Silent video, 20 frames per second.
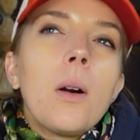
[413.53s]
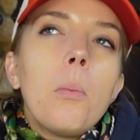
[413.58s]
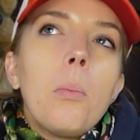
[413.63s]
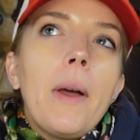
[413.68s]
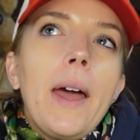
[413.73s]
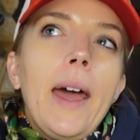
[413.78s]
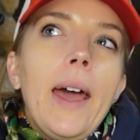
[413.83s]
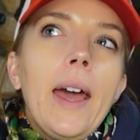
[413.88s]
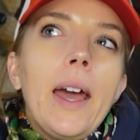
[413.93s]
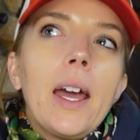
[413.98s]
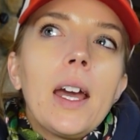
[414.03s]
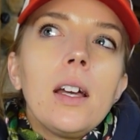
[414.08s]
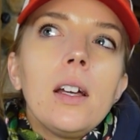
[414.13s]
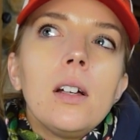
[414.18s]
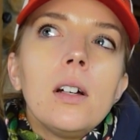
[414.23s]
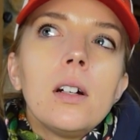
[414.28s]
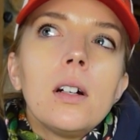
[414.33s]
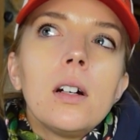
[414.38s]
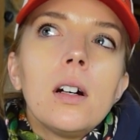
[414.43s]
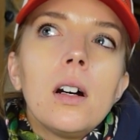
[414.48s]
bag
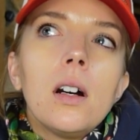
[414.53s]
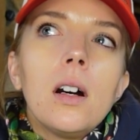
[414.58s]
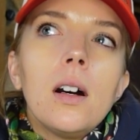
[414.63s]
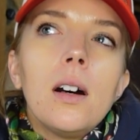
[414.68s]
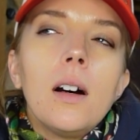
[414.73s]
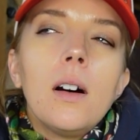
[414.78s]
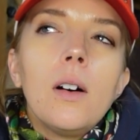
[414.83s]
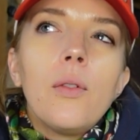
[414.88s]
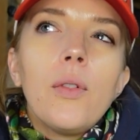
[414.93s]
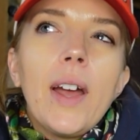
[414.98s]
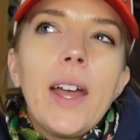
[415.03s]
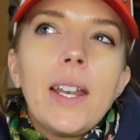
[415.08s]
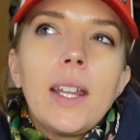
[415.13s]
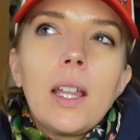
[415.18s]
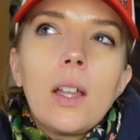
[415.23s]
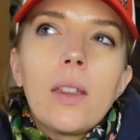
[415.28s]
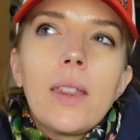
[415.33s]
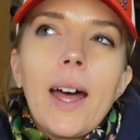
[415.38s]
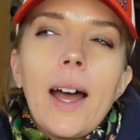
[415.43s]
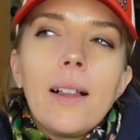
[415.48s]
of any
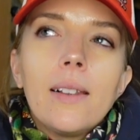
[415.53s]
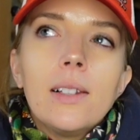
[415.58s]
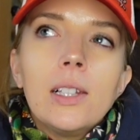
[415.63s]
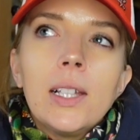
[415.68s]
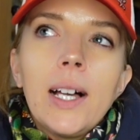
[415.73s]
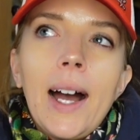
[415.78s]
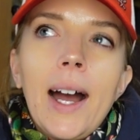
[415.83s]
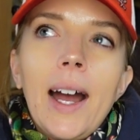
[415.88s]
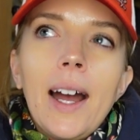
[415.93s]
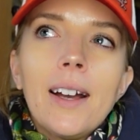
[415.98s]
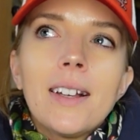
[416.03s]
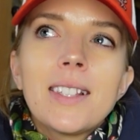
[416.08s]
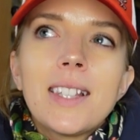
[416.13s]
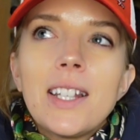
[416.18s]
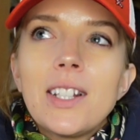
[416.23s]
of that lasts.